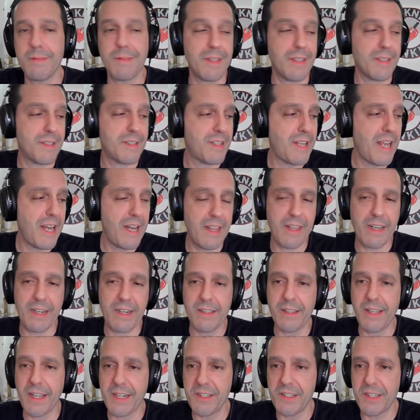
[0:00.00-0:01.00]
the state of the
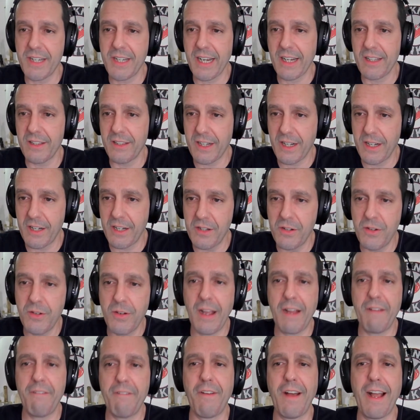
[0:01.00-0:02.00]
collection, take a look at a new
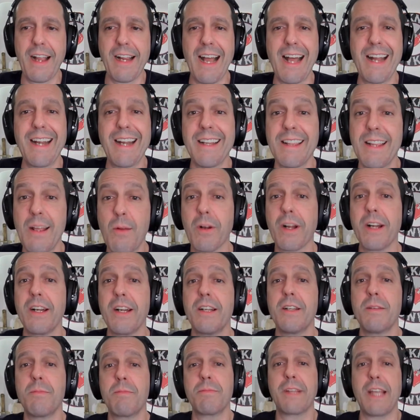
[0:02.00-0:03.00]
knife I got, and then we're
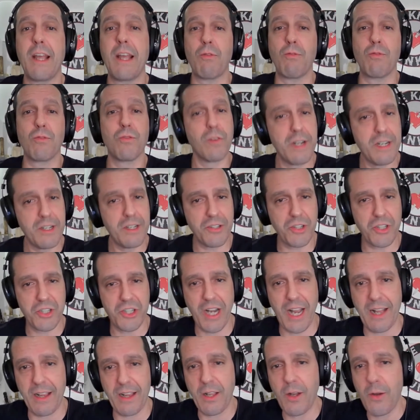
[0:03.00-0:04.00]
going to get real
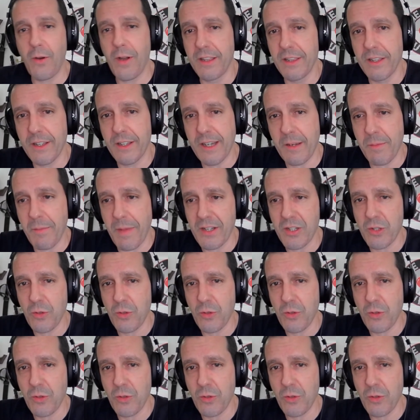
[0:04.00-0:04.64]
shallow and look at my